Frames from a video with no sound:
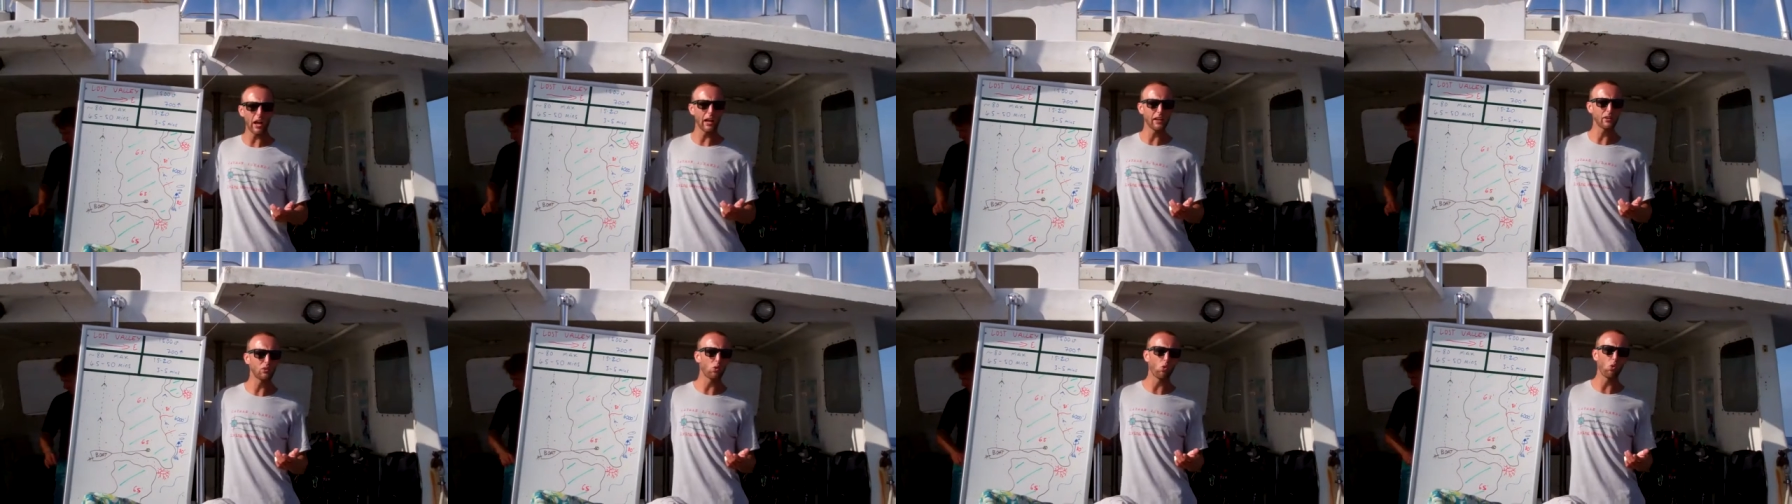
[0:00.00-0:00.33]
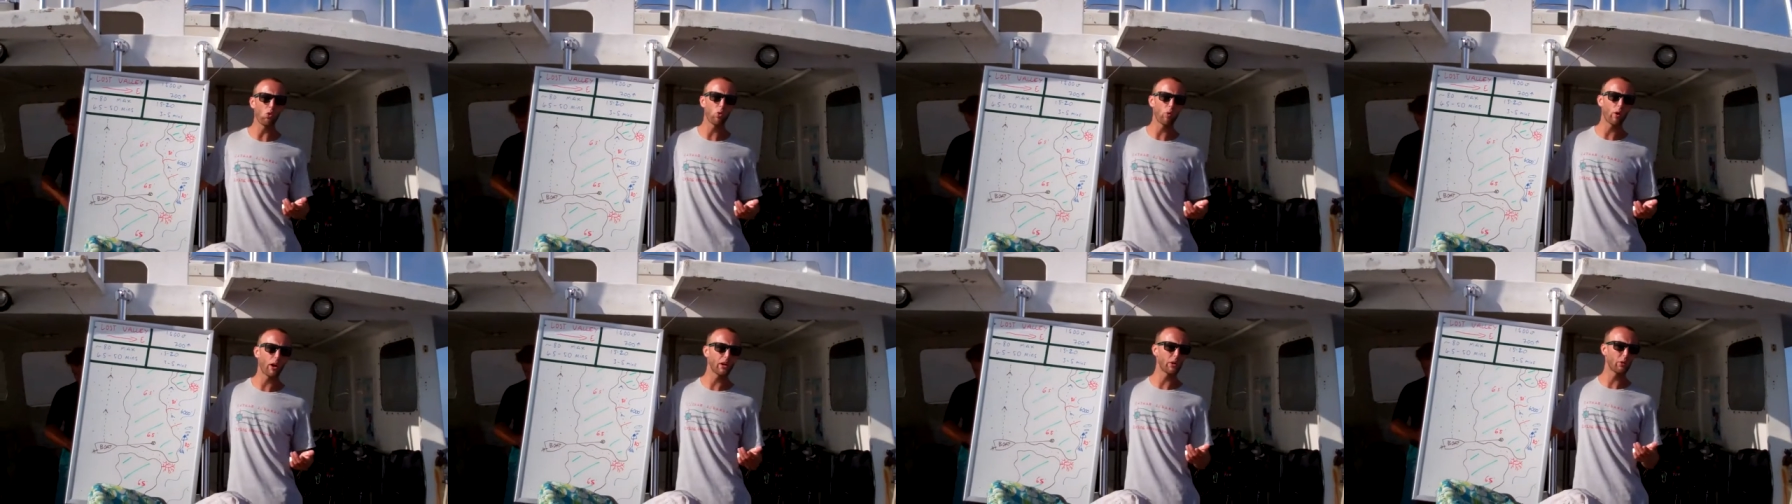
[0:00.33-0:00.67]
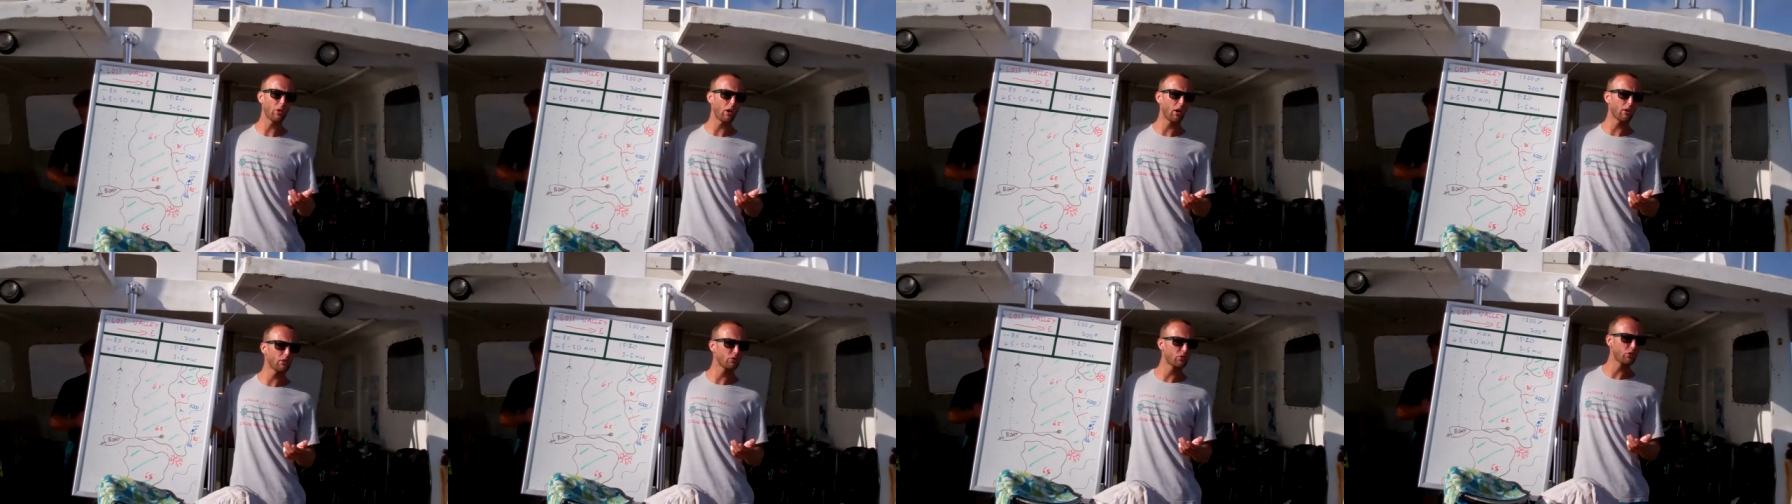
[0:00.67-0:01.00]
head all the way to
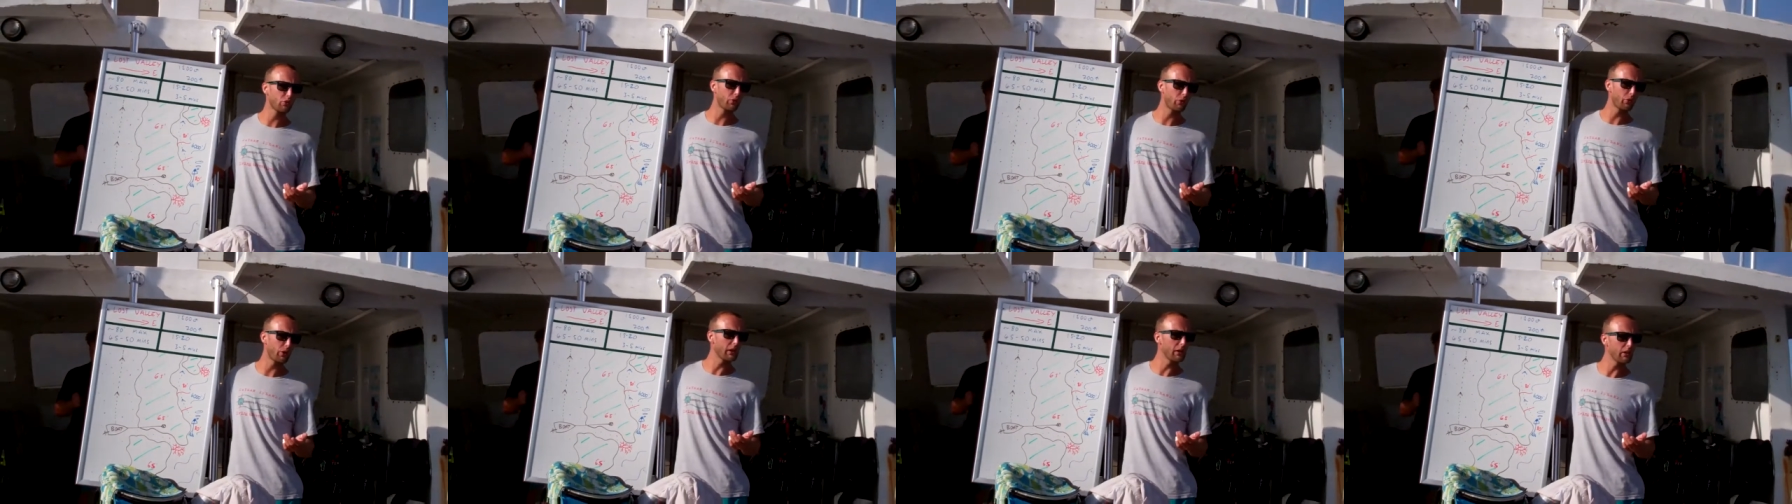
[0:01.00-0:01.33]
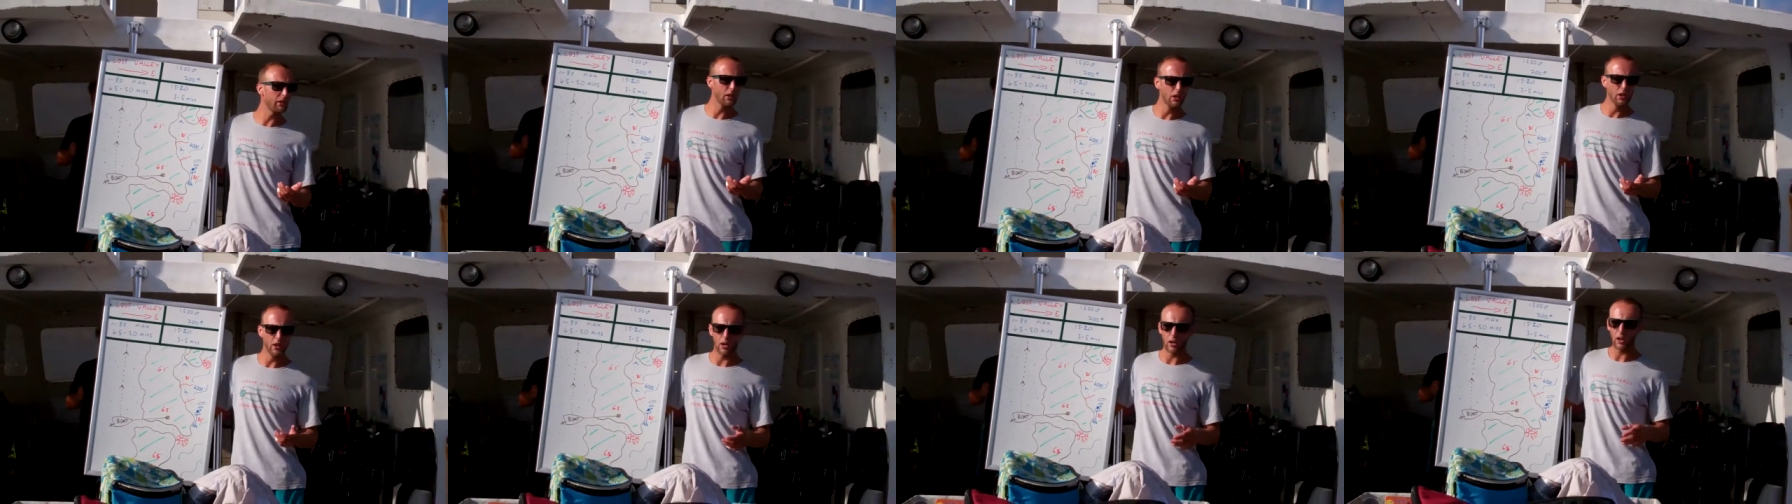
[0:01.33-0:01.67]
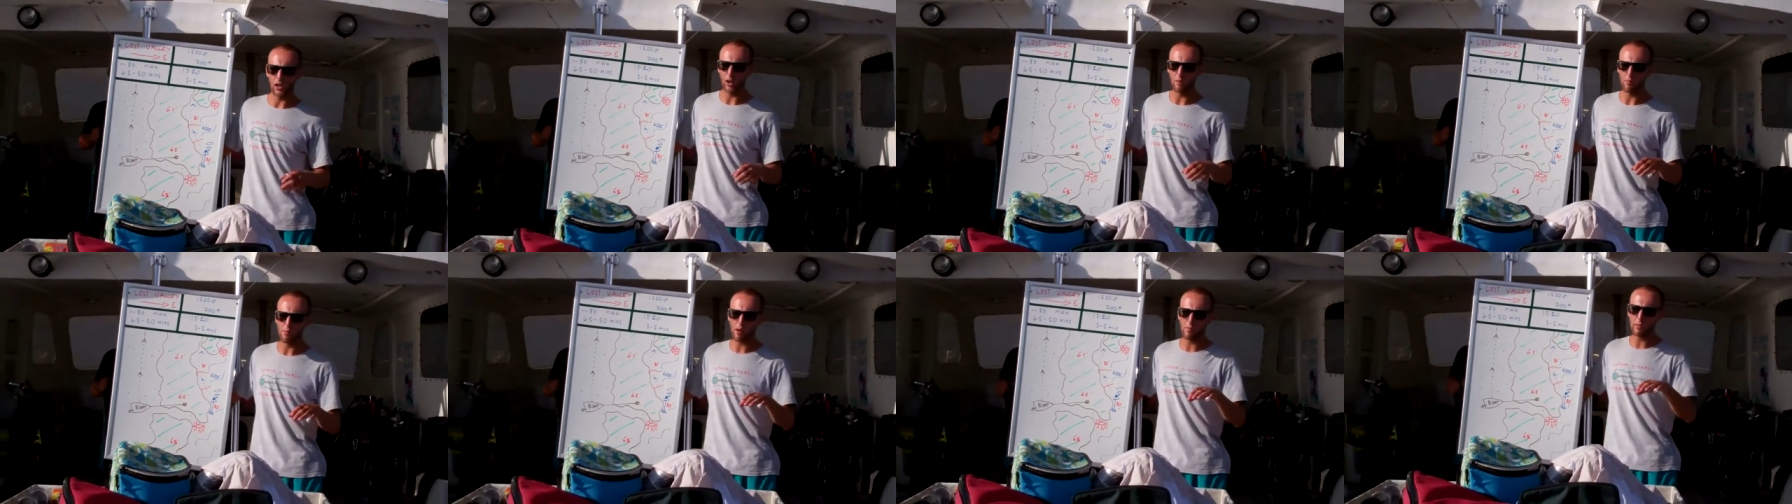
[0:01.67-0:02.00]
100 feet,
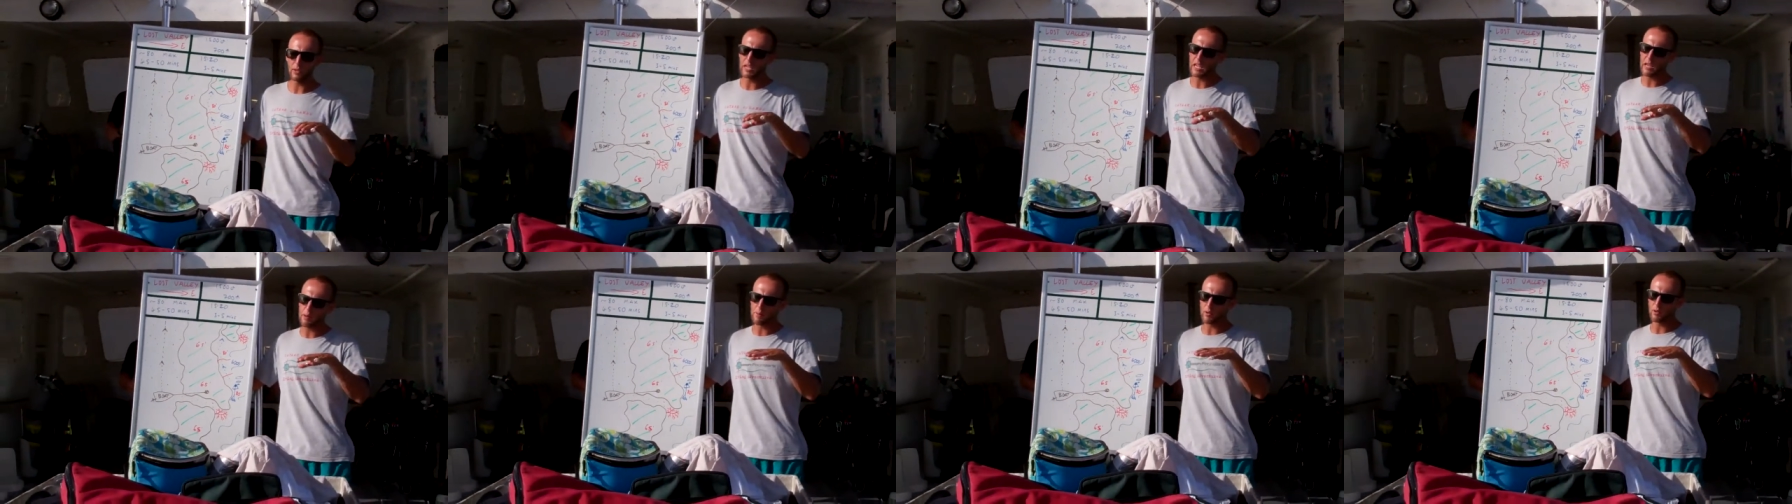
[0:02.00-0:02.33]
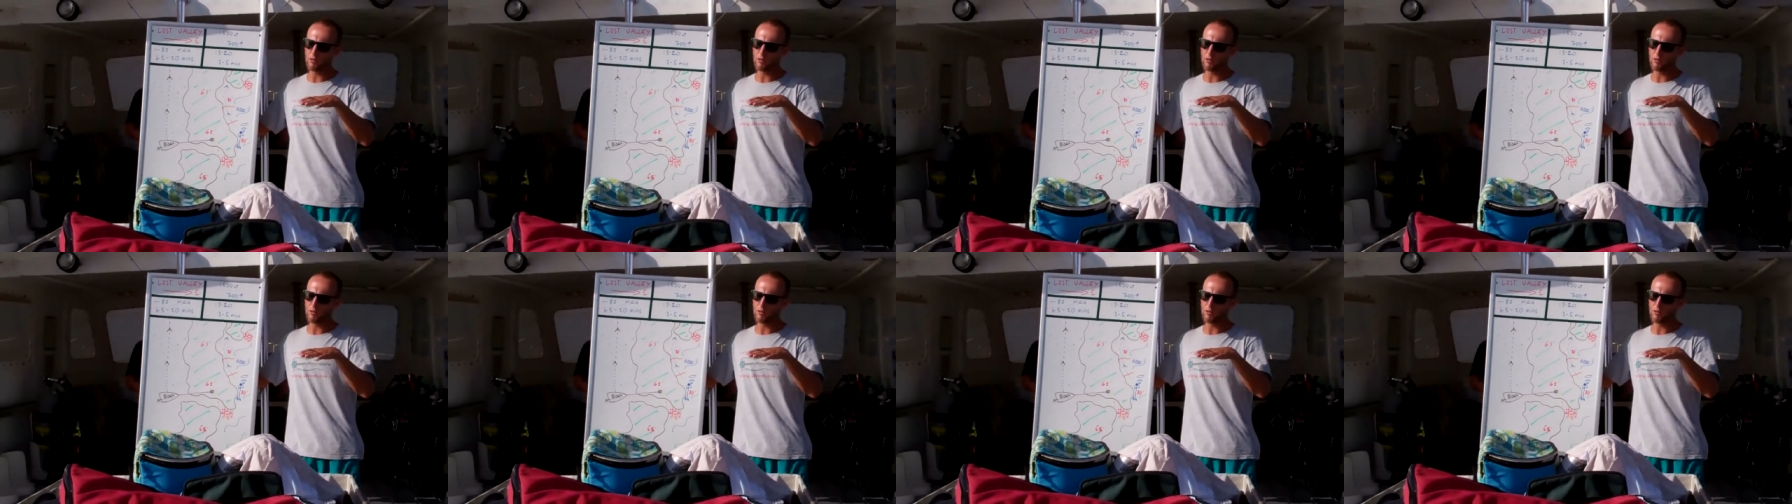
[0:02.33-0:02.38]
maybe keep